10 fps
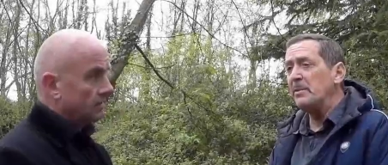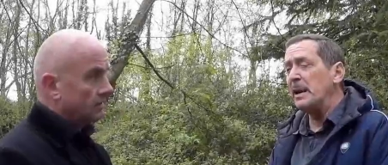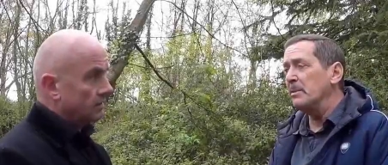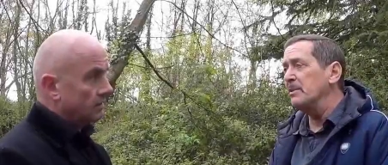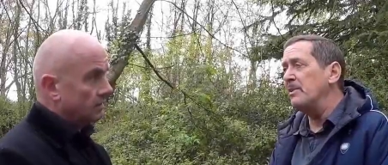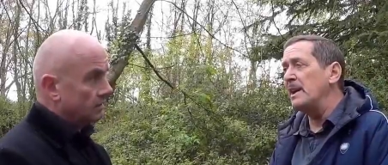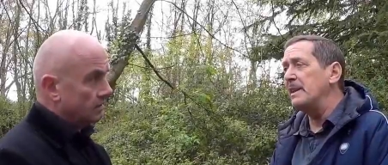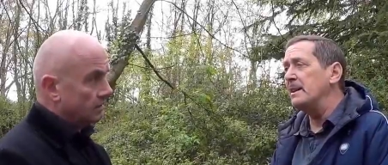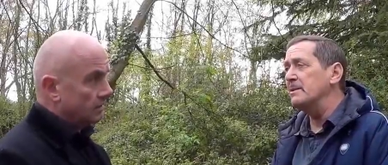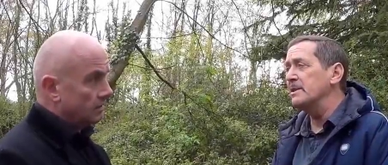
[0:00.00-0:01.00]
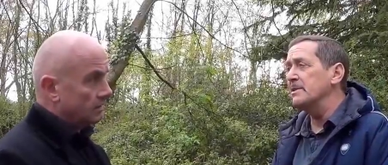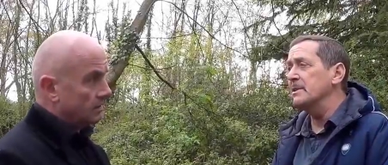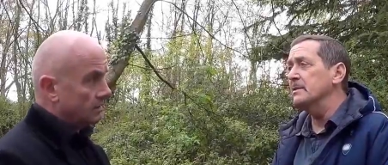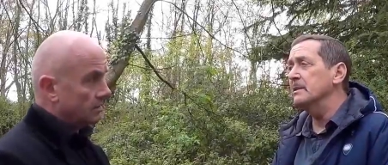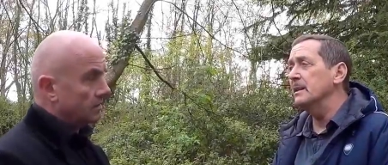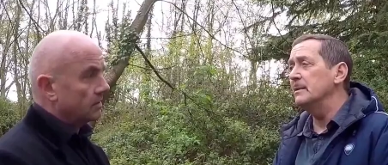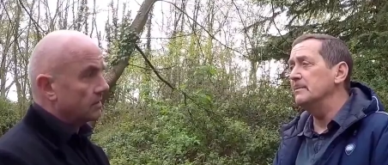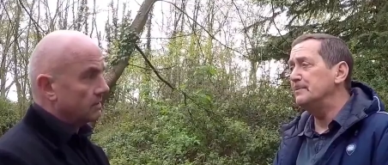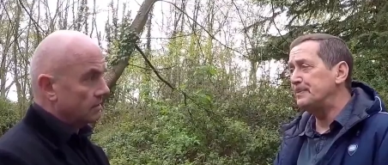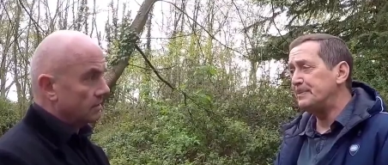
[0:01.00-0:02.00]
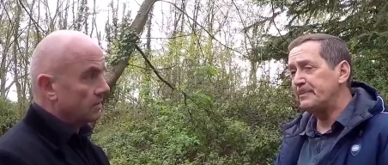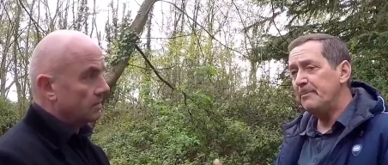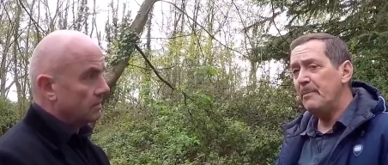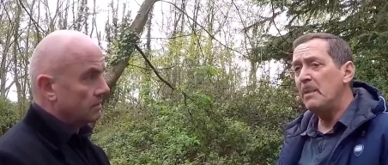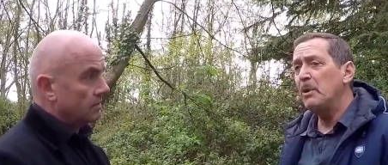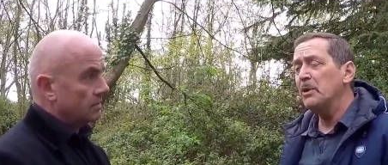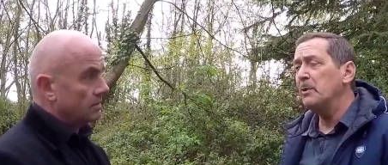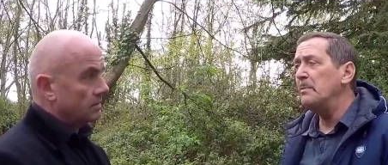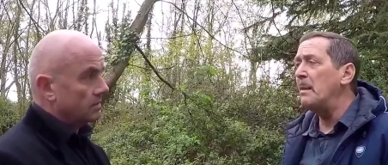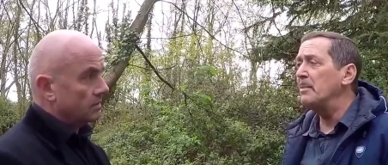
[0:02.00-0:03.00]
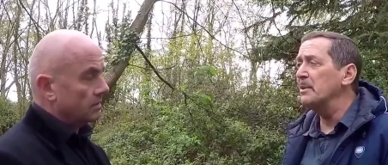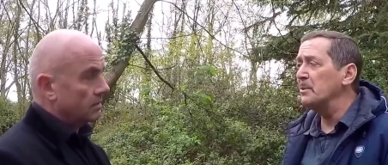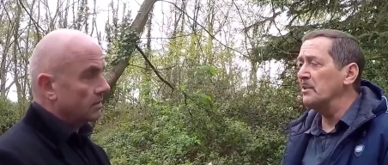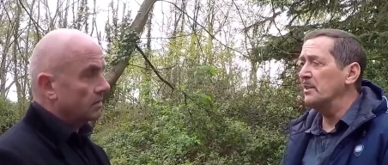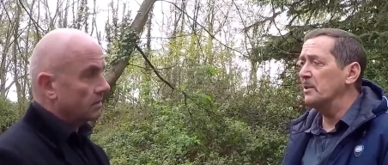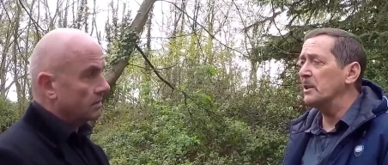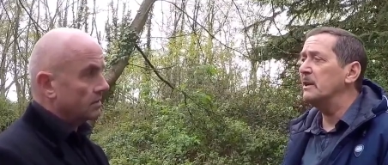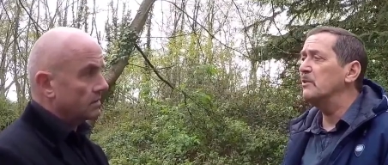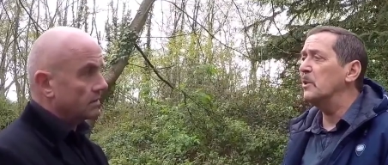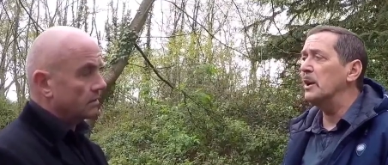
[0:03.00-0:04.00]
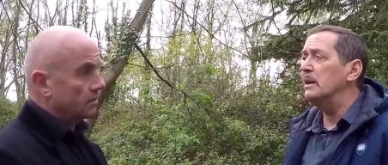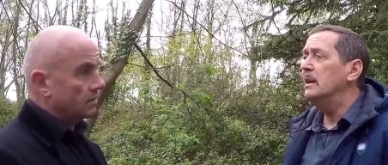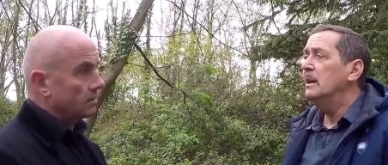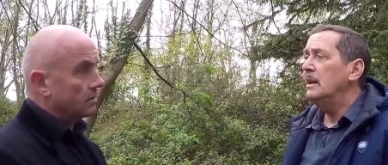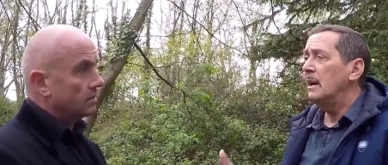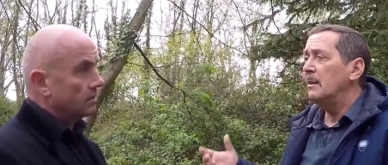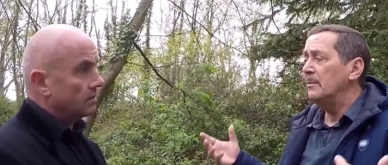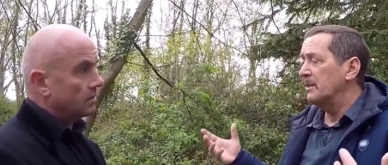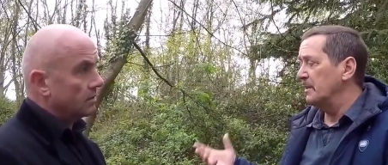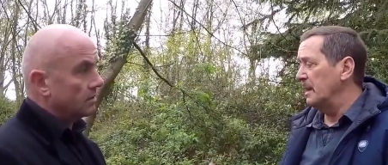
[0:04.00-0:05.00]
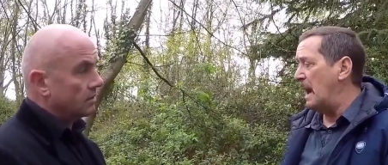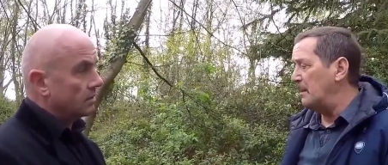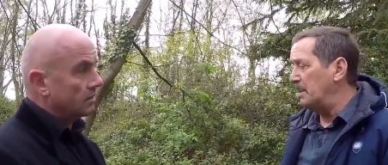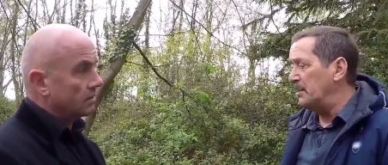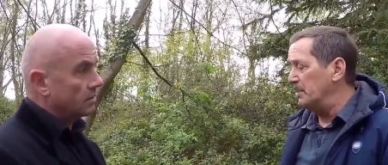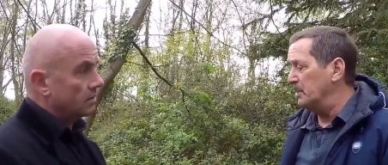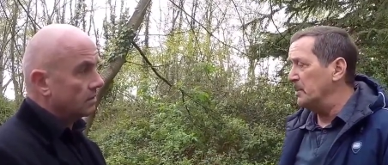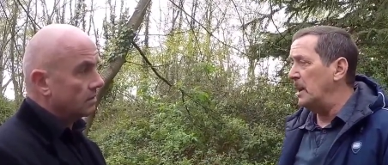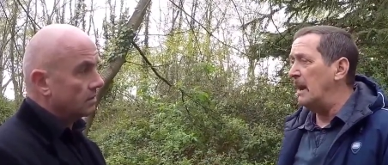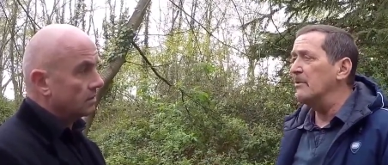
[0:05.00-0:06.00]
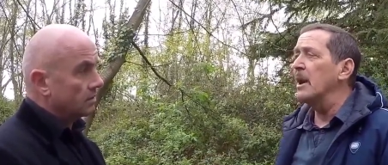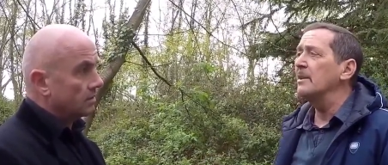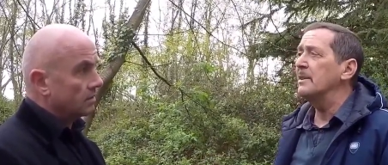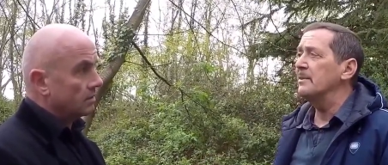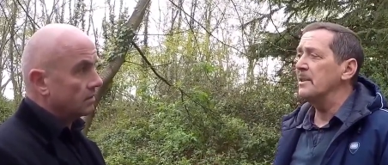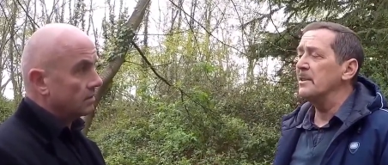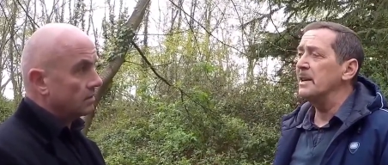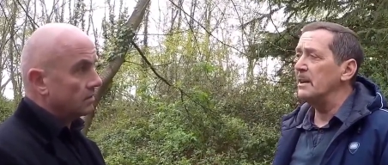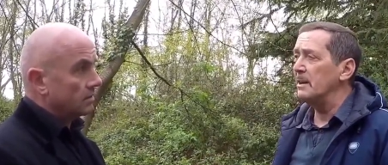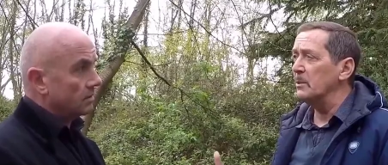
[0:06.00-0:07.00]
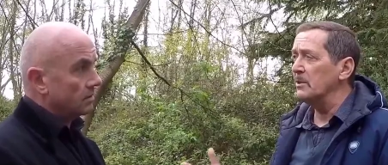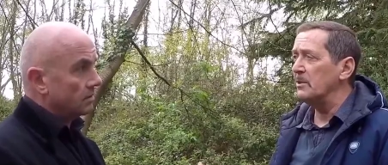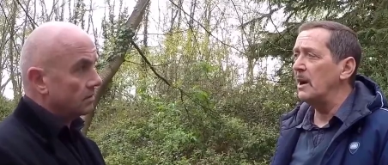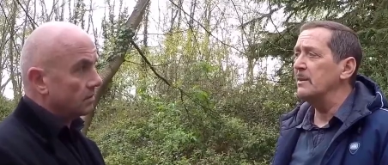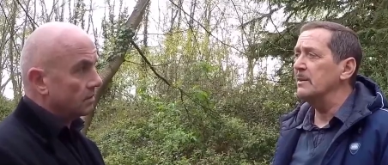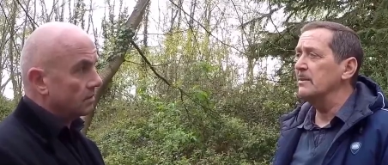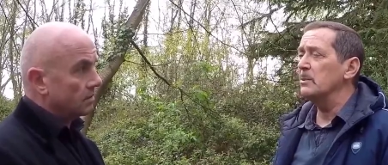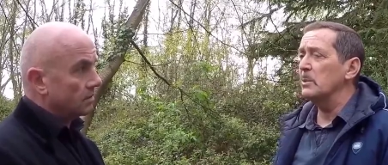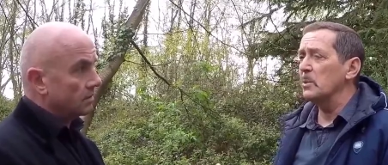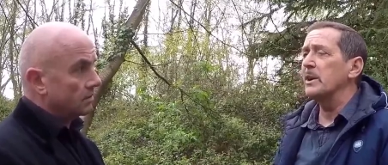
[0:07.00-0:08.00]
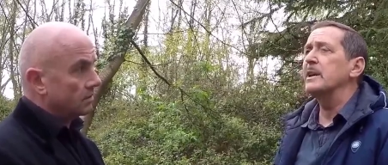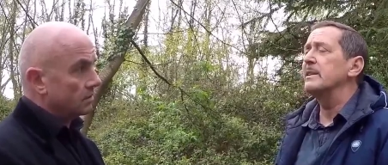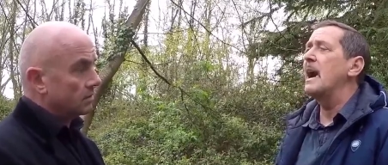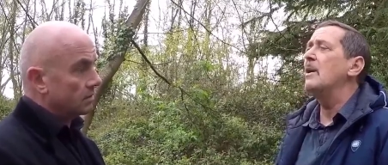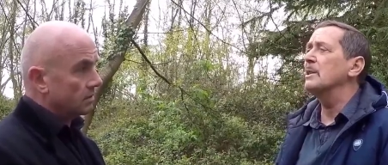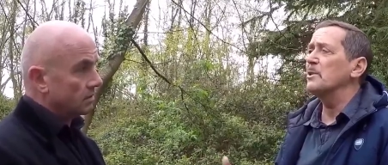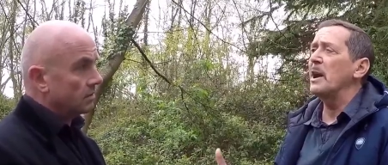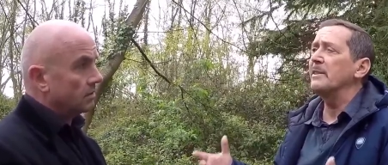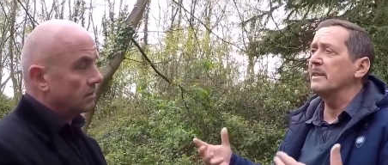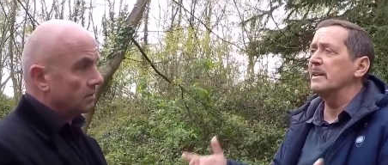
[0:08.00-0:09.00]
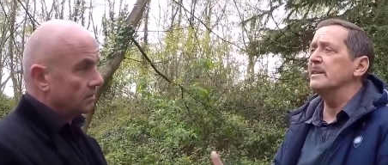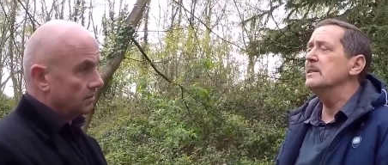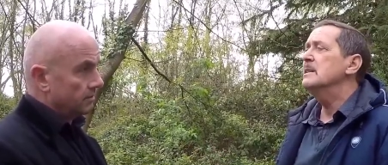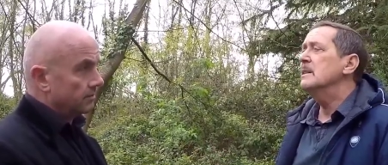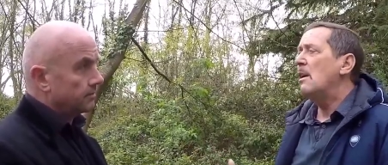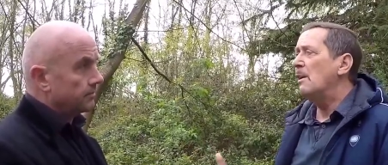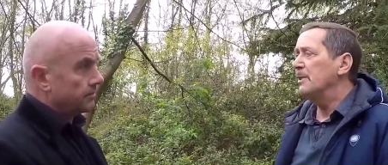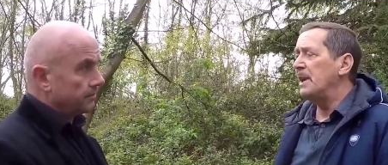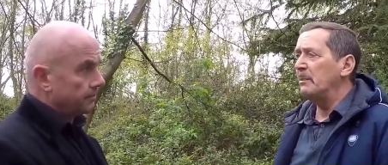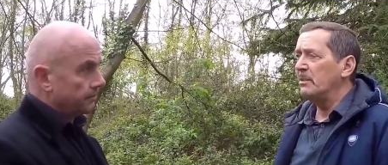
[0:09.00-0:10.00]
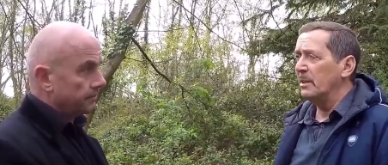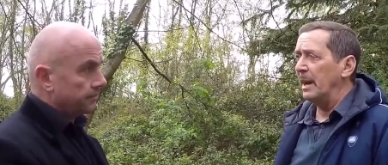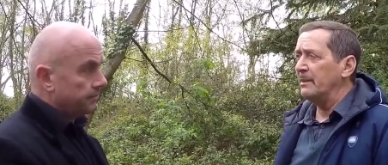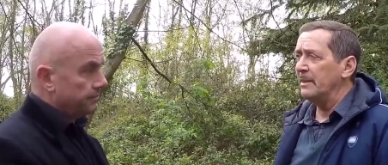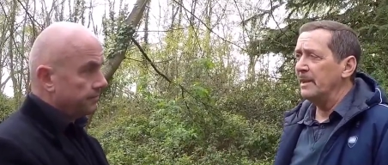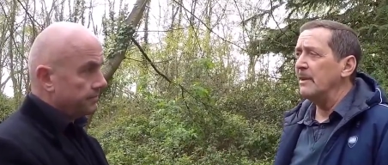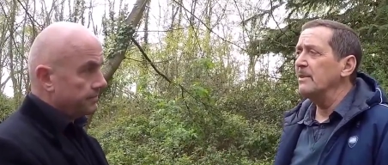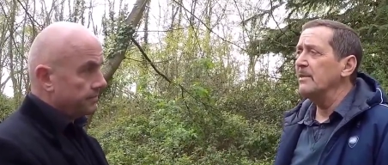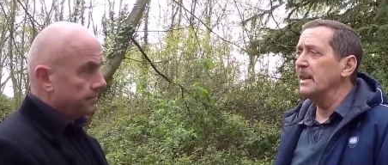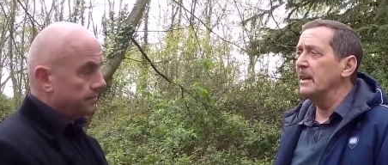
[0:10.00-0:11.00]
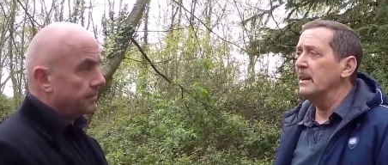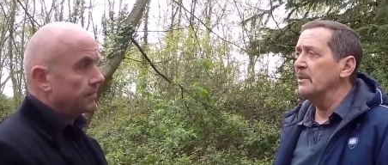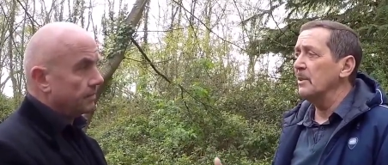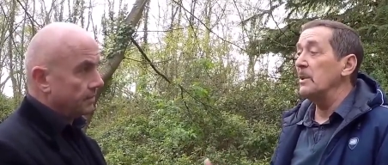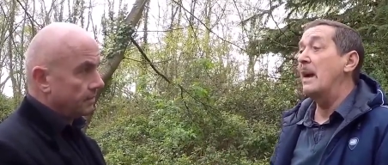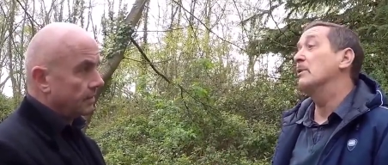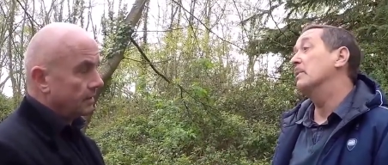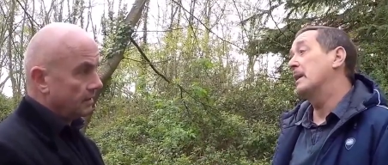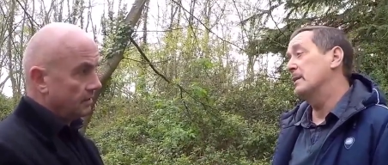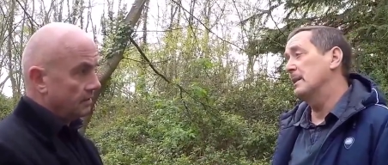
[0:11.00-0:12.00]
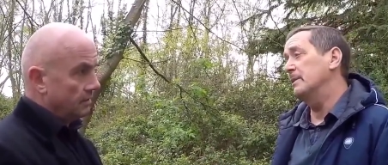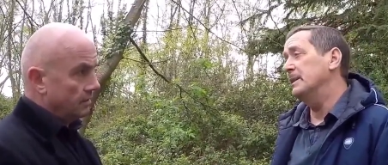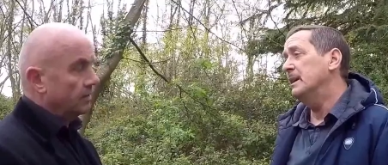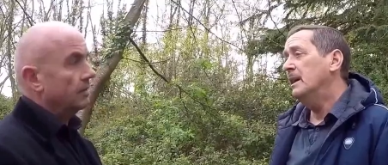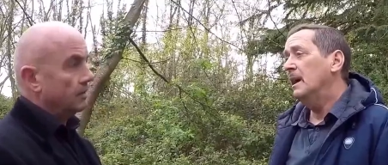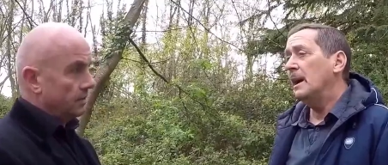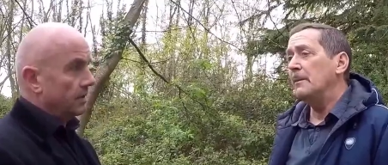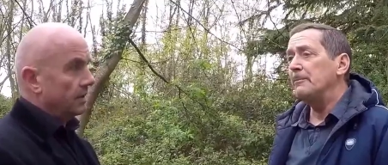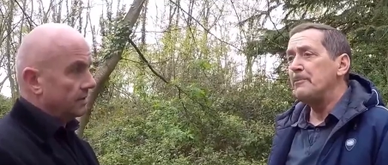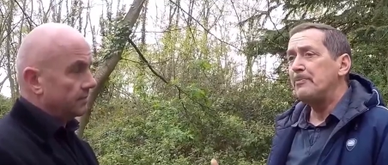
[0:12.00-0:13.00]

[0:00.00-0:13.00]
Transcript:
Speaker 1: been able to find that original um, Book of Remembrance. We're still looking for it. Um, there's a lot of people who have relatives that are here, and we're trying to we're working now on trying to get all the names collected and everything, uh, so we have a record of it. Um,